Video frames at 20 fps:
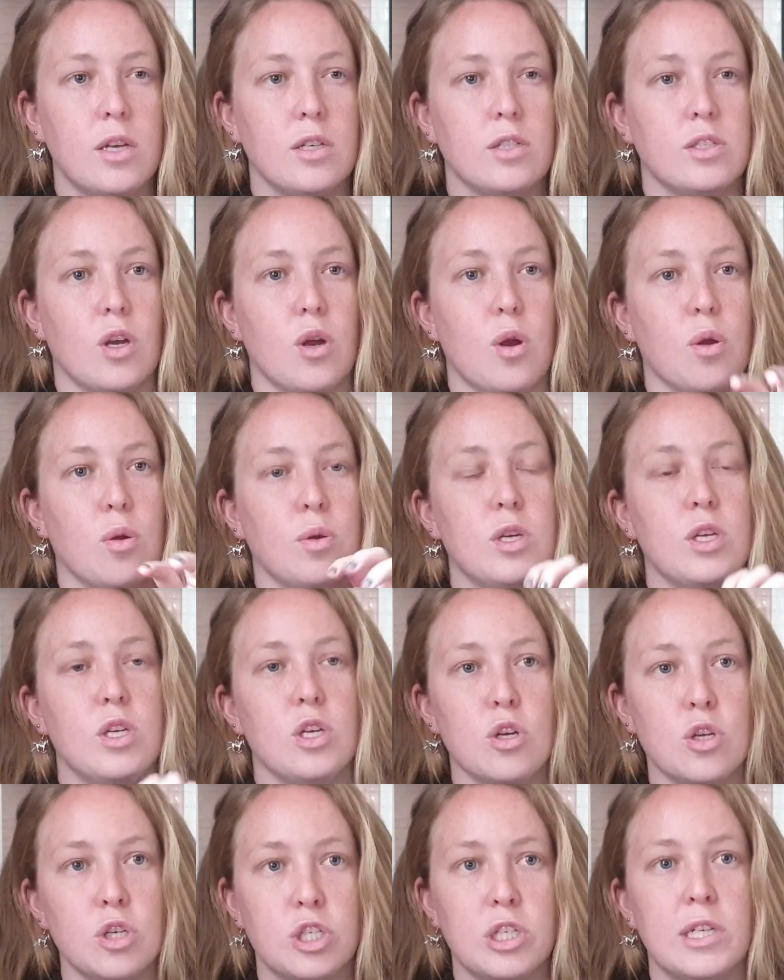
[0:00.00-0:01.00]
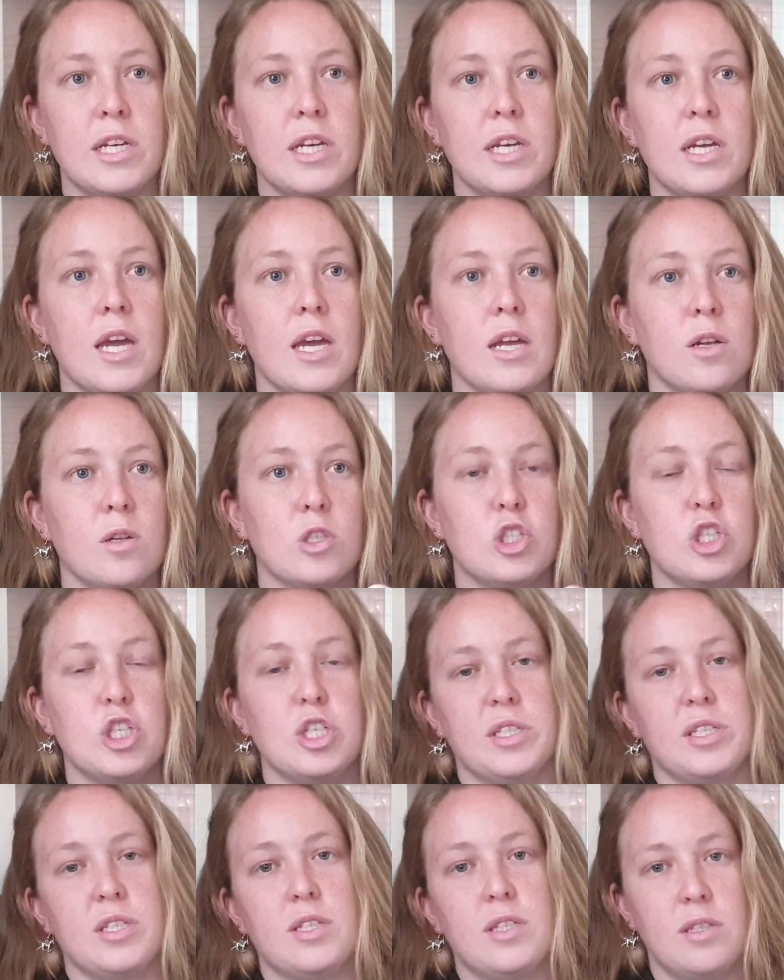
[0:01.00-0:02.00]
So usually it'll
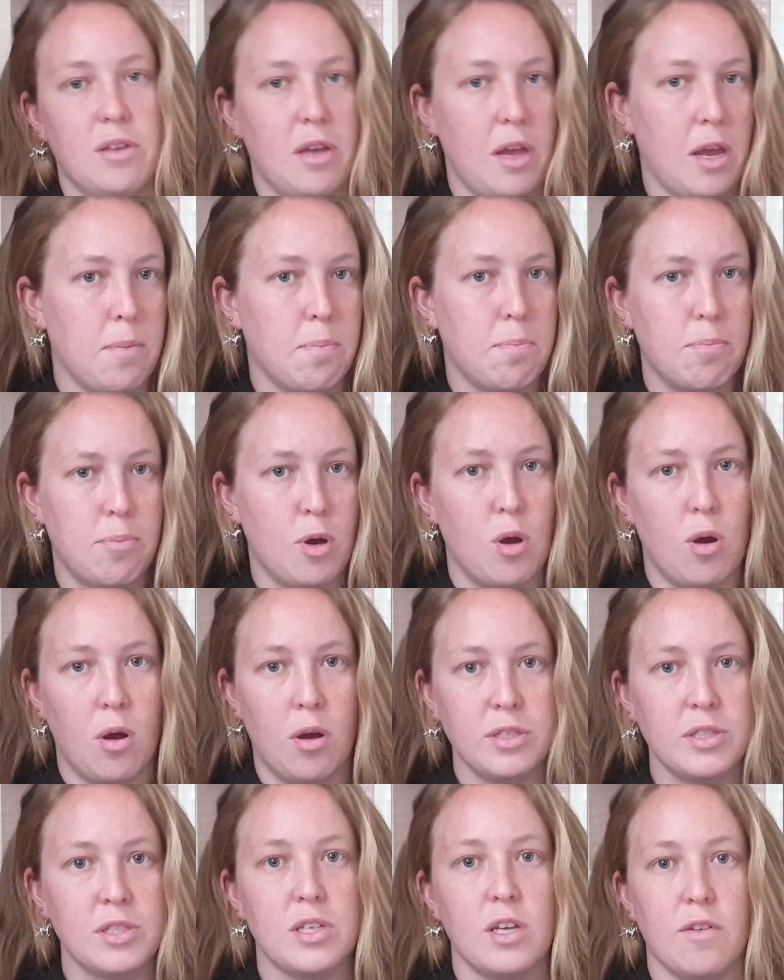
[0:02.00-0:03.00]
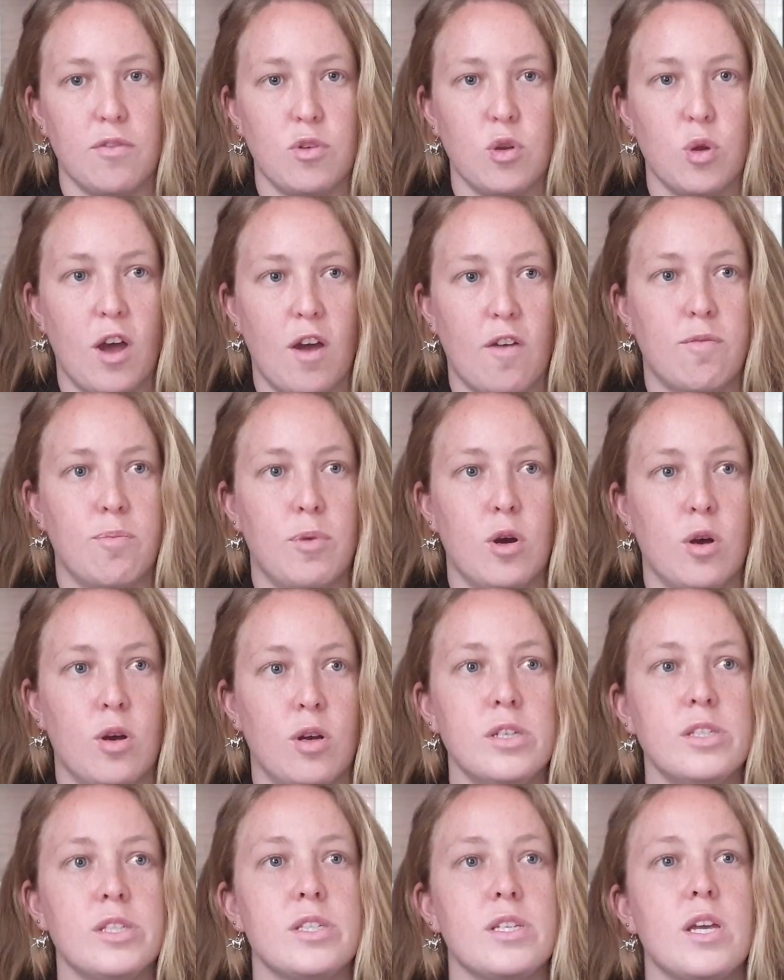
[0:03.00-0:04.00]
just say pass if you have
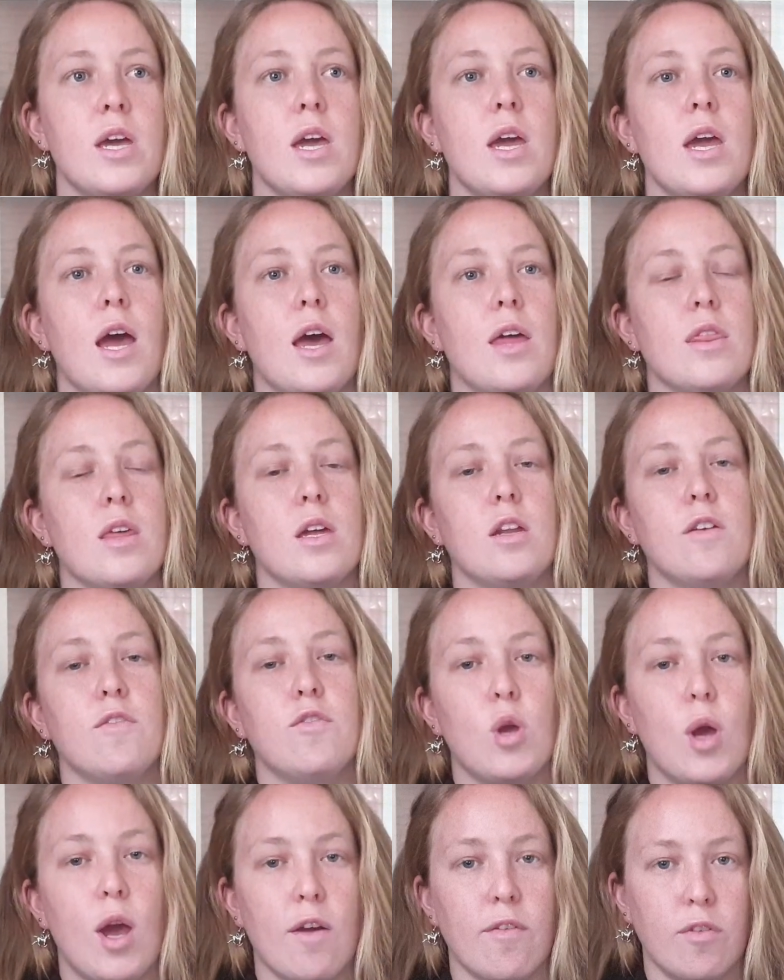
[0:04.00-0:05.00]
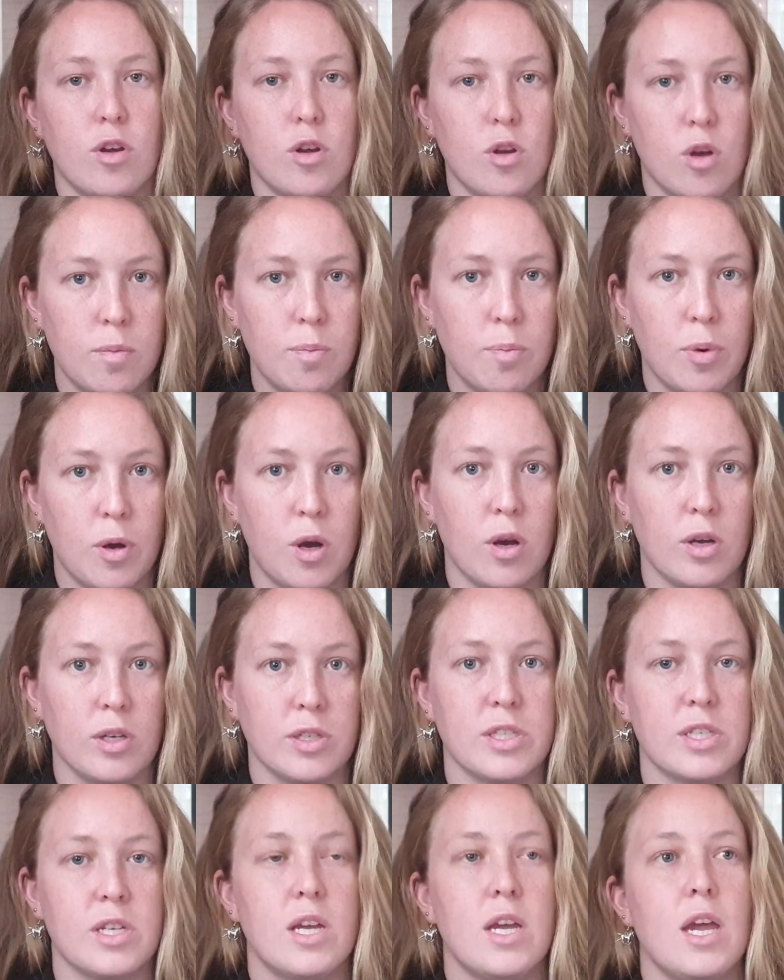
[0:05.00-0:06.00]
passed, and then if you have not
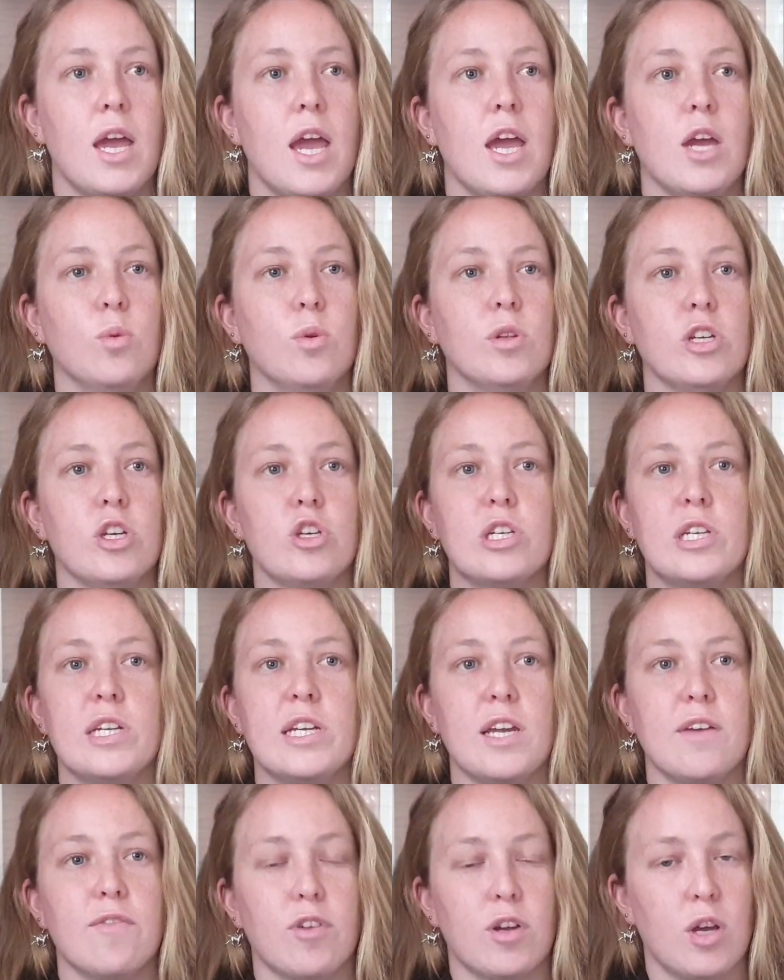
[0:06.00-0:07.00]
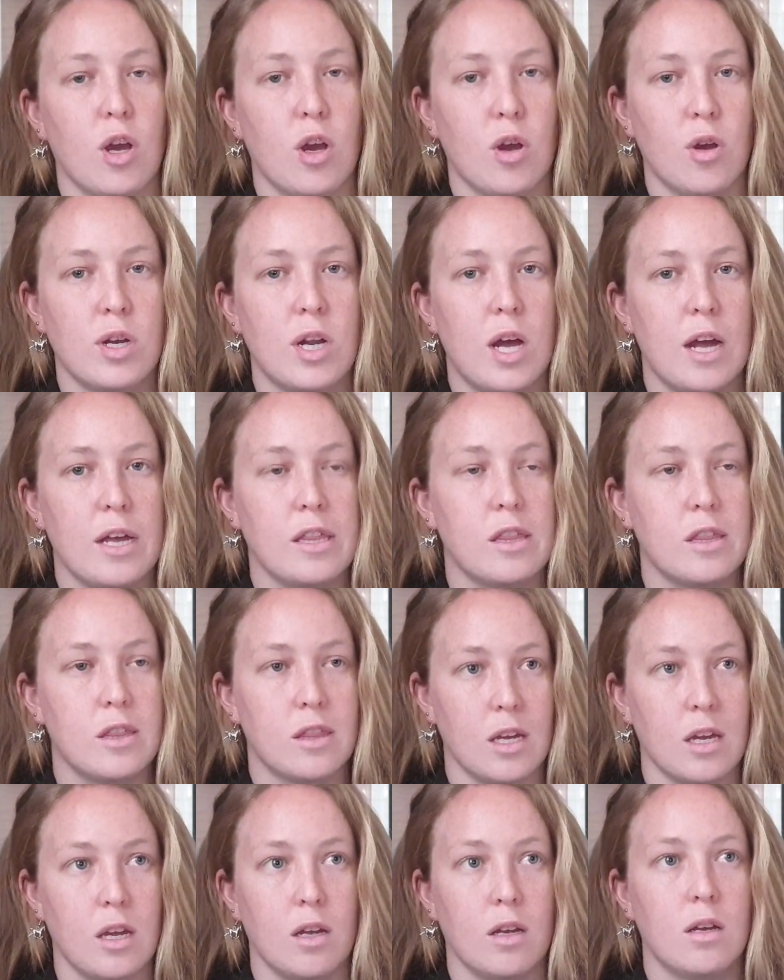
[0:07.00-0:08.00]
passed, it will usually give a code. I
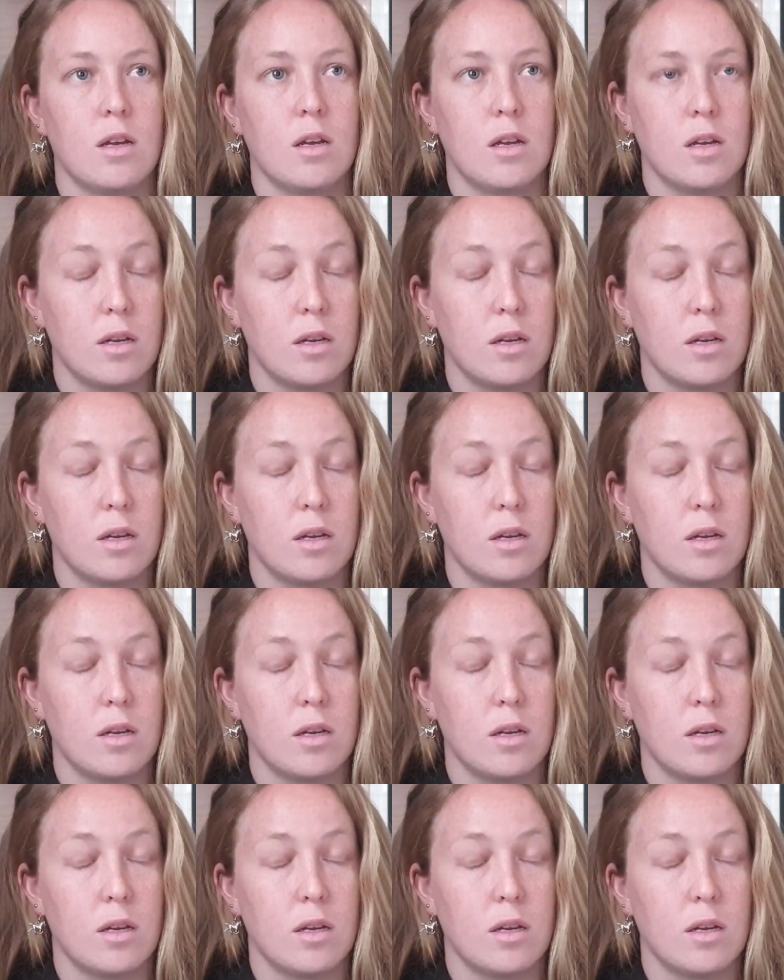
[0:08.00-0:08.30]
think,